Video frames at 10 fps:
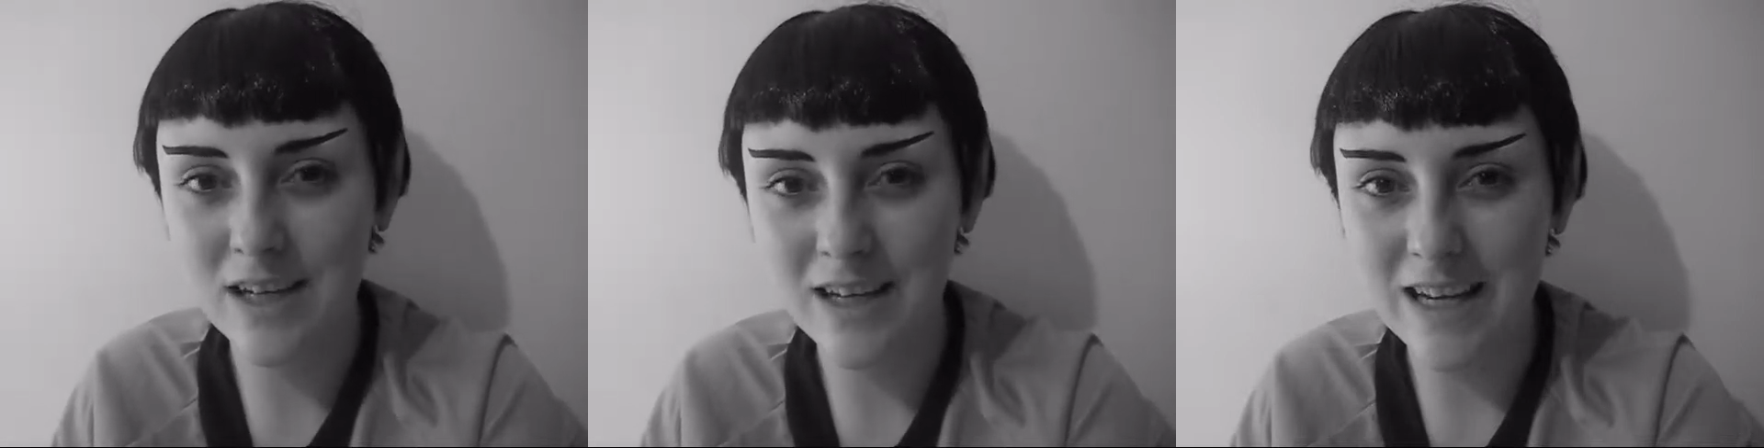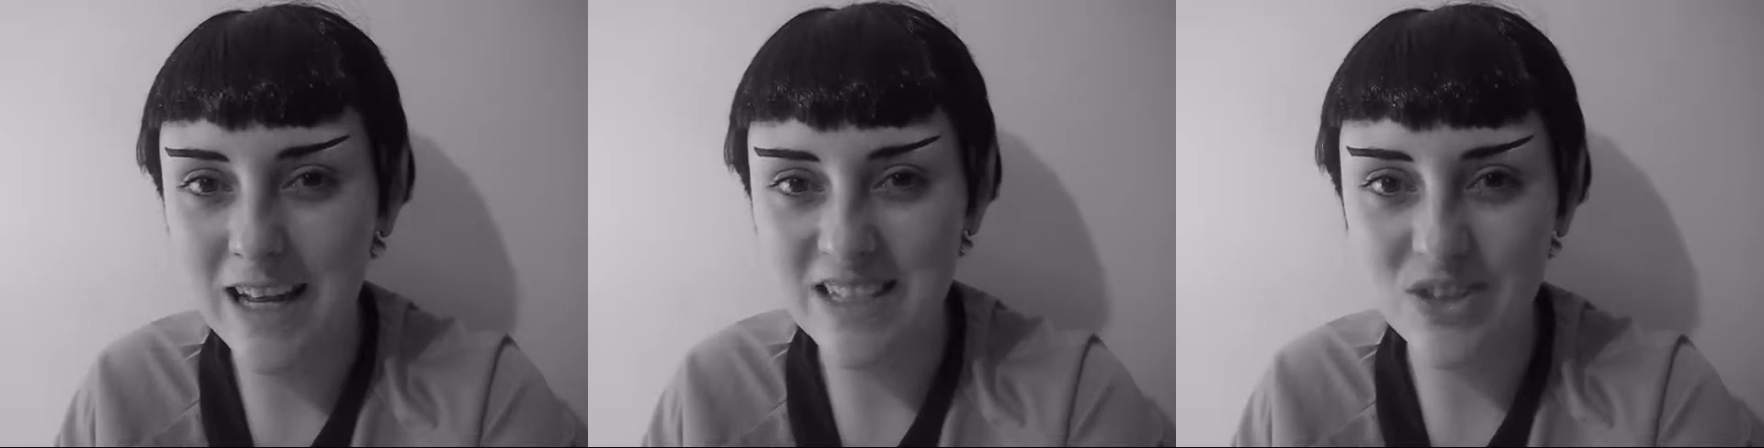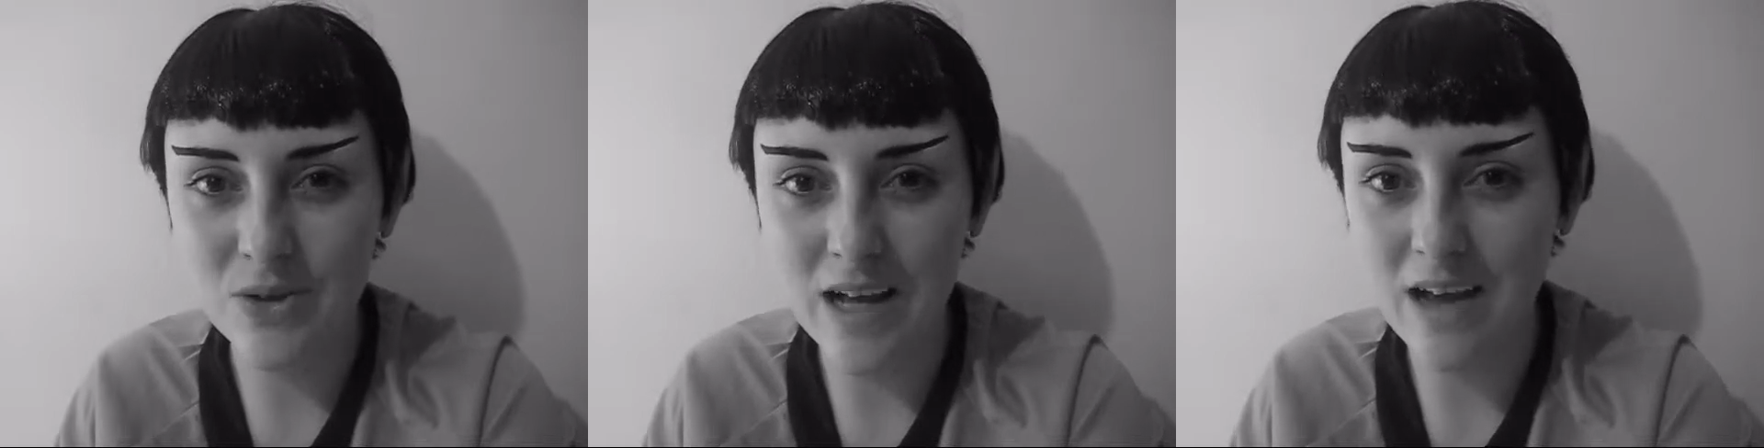it
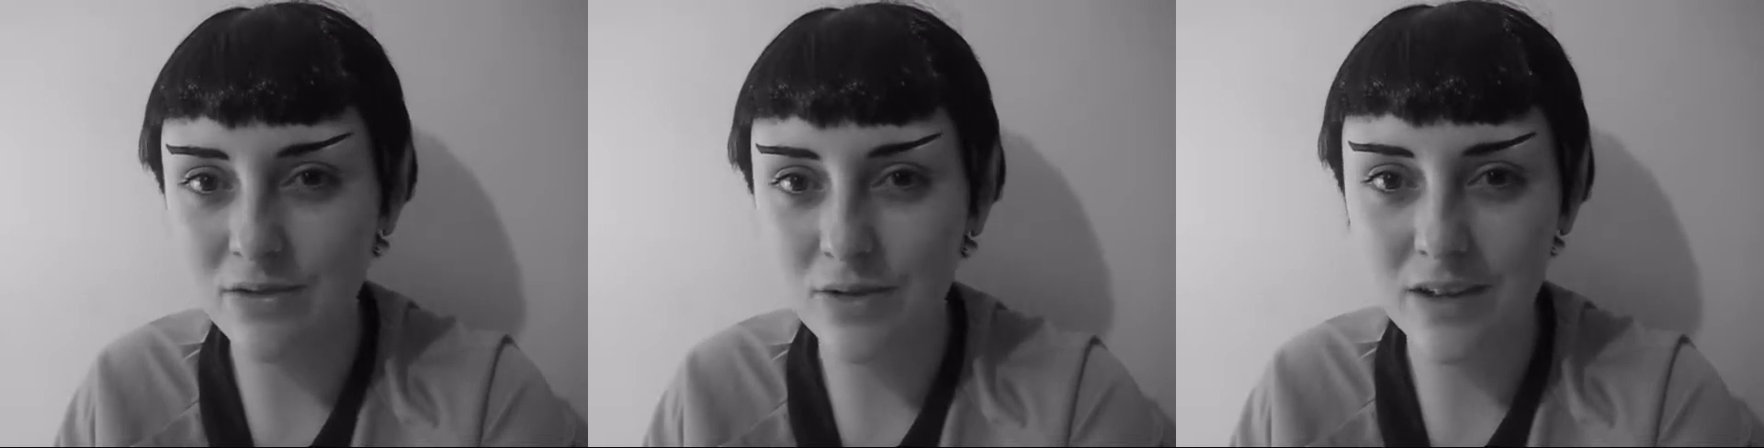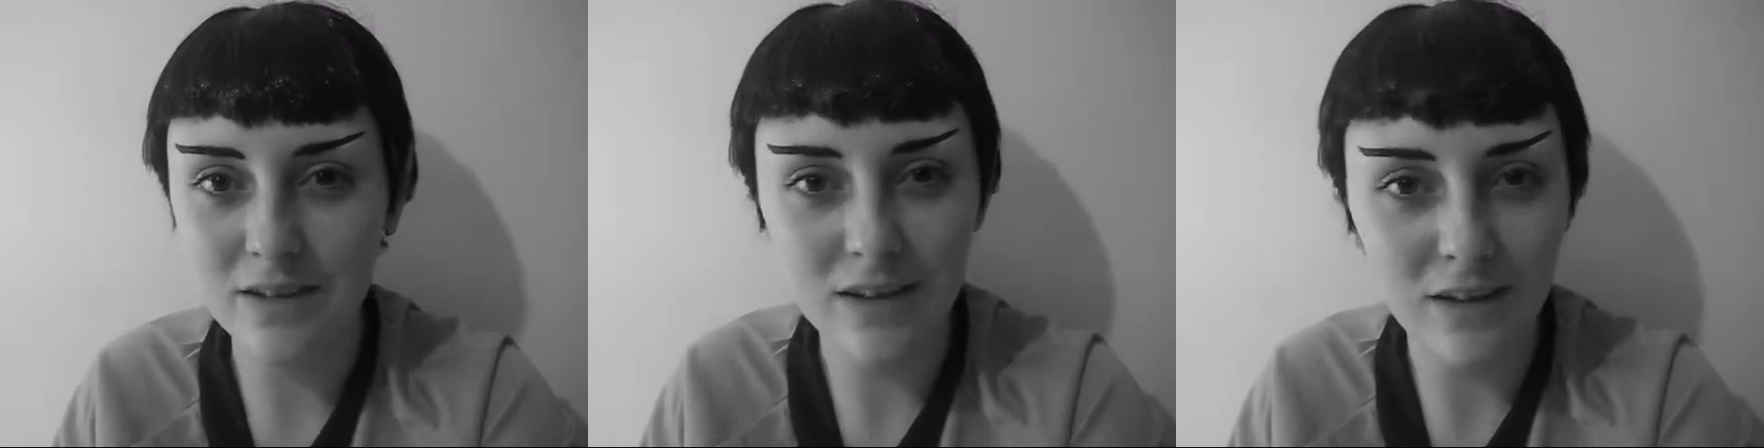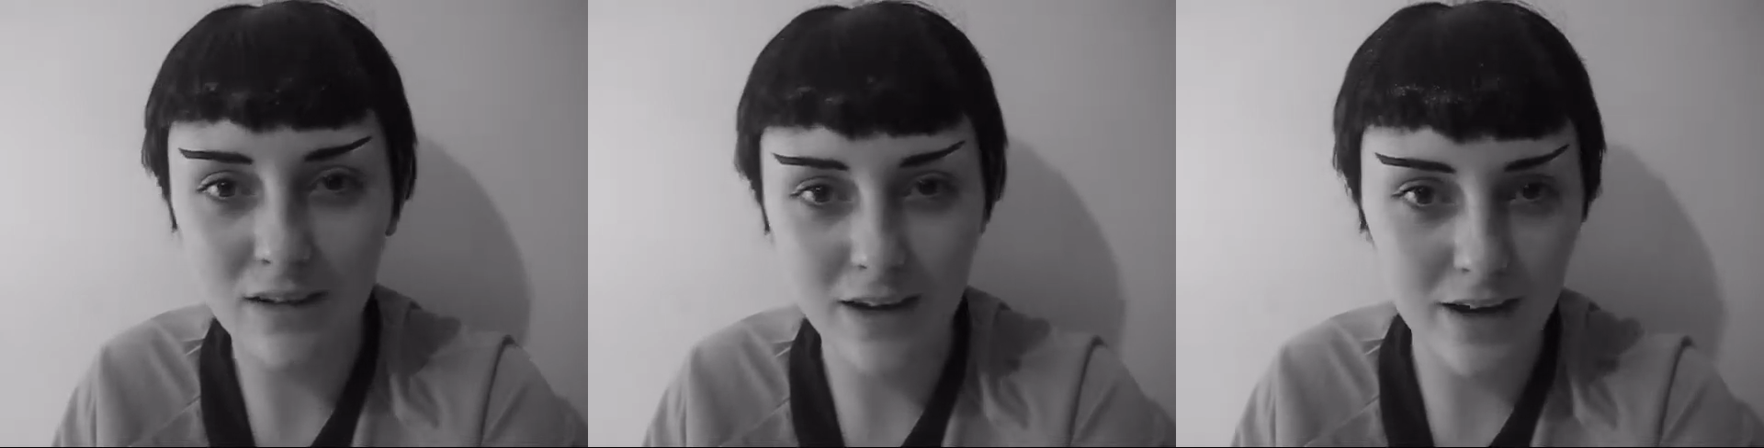connects you to every
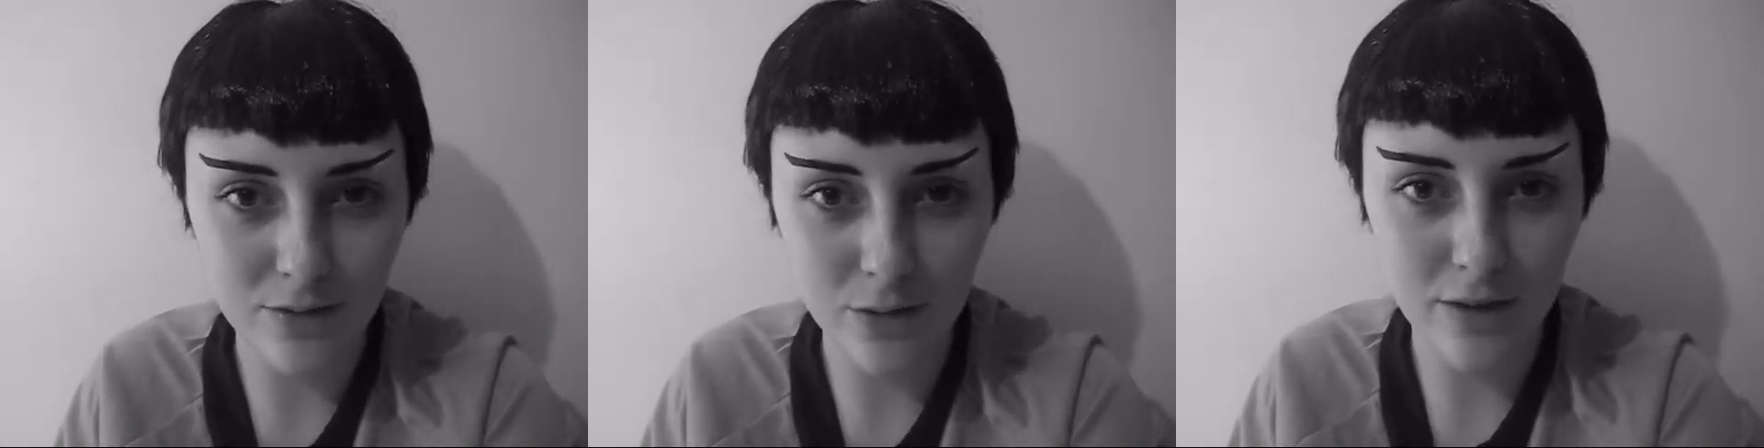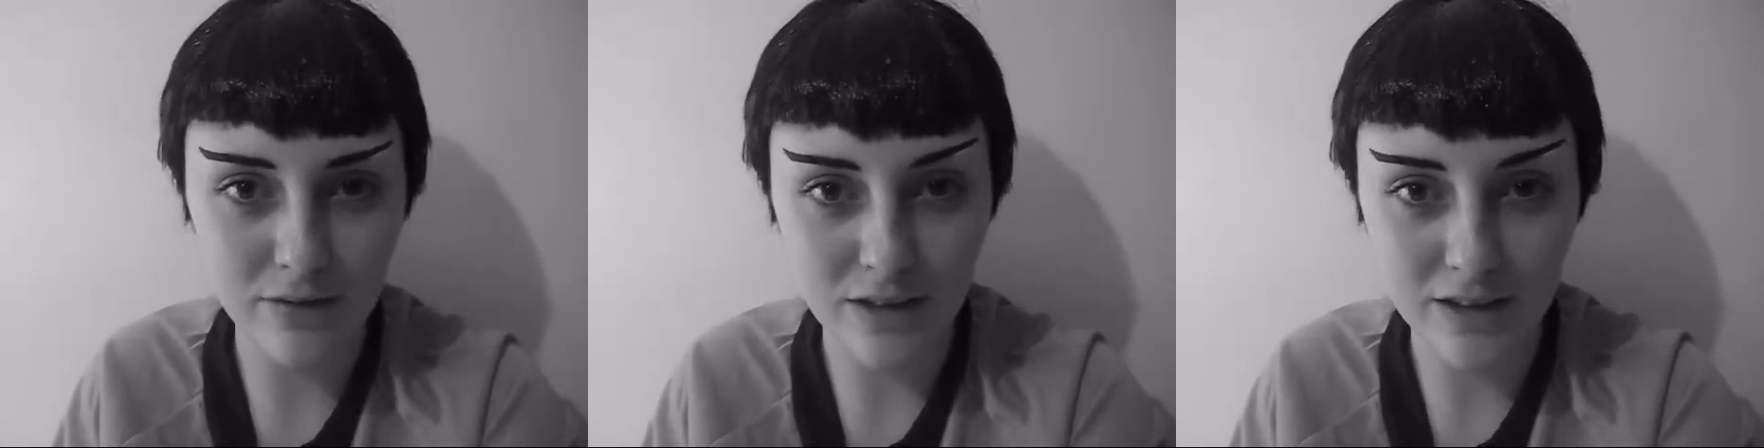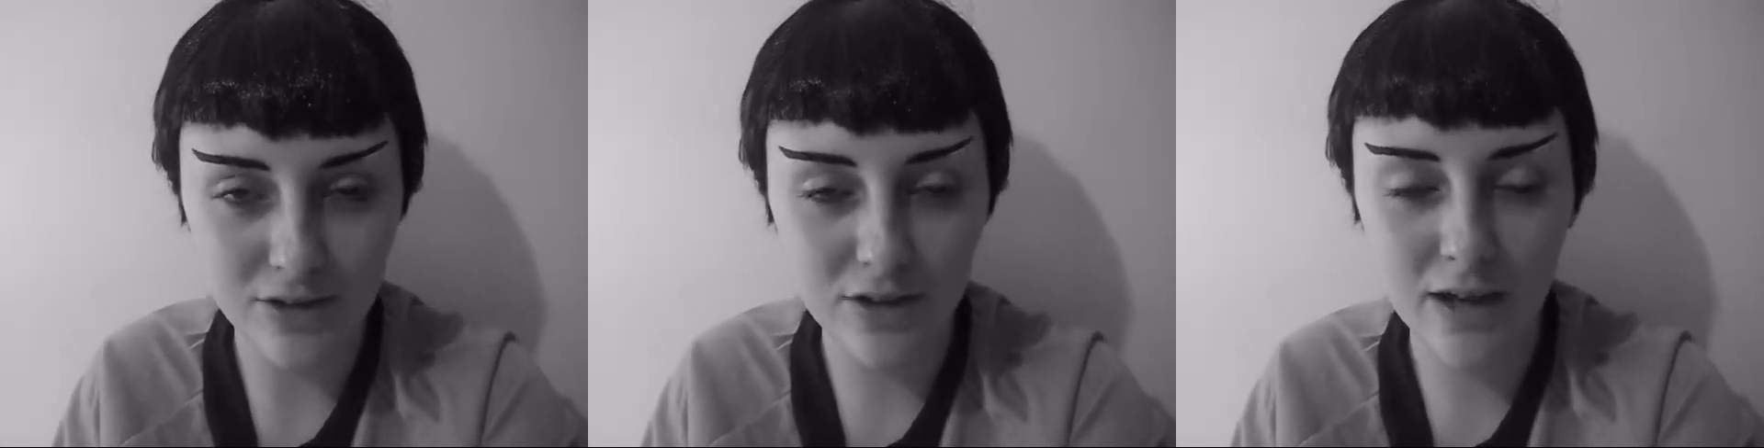single account you have on
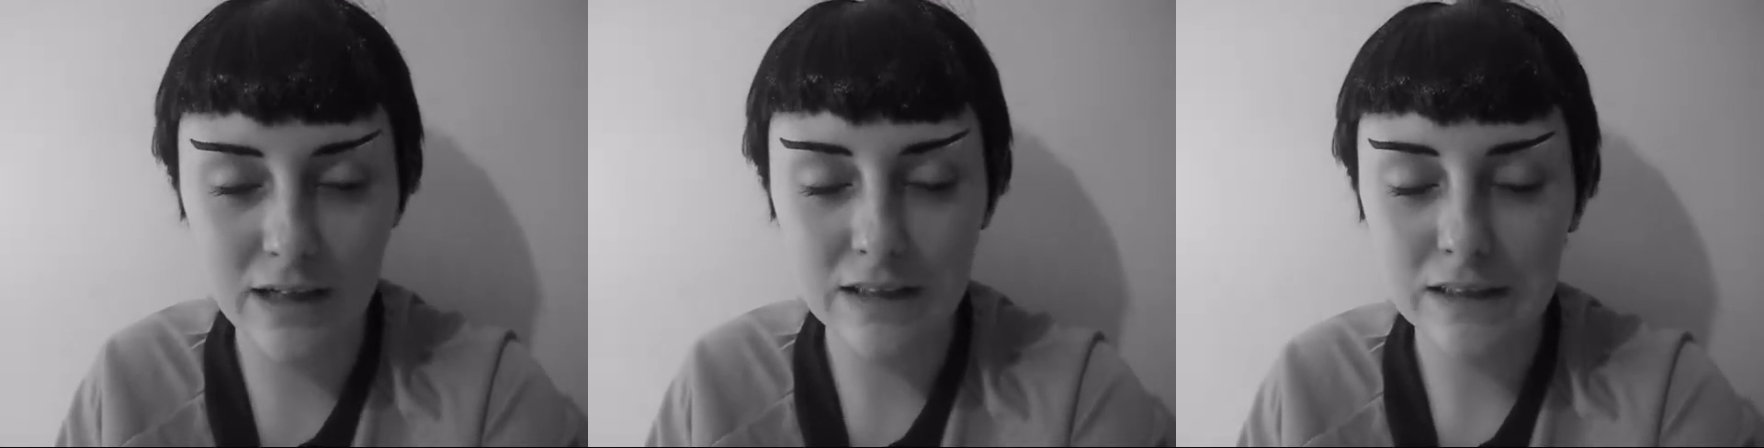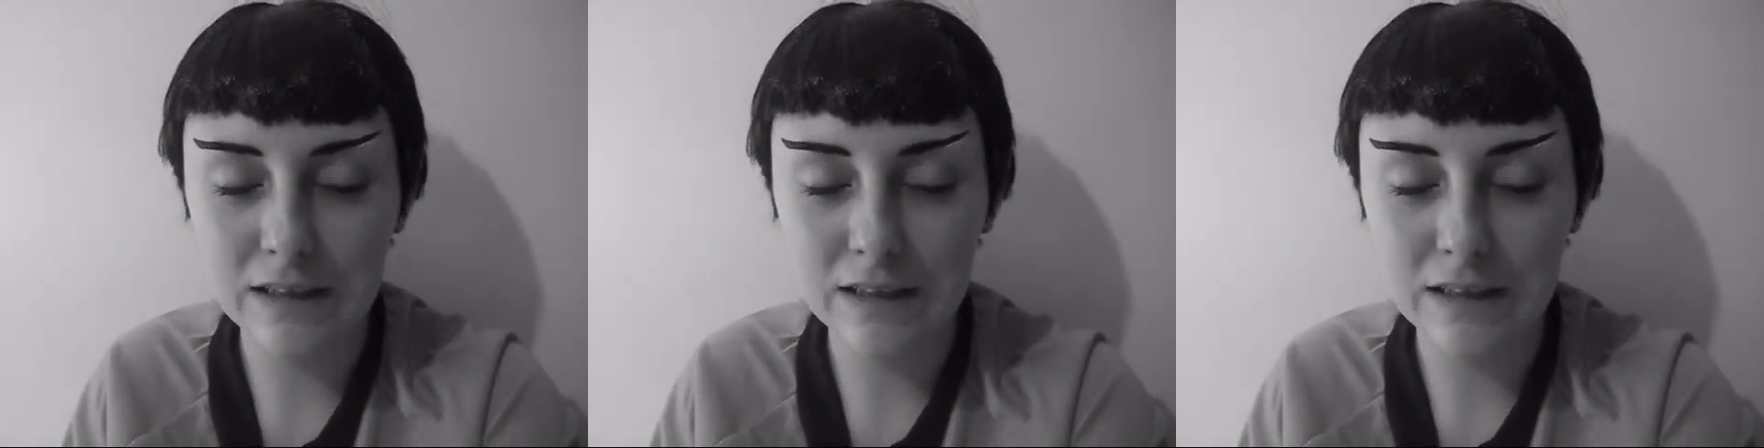the internet.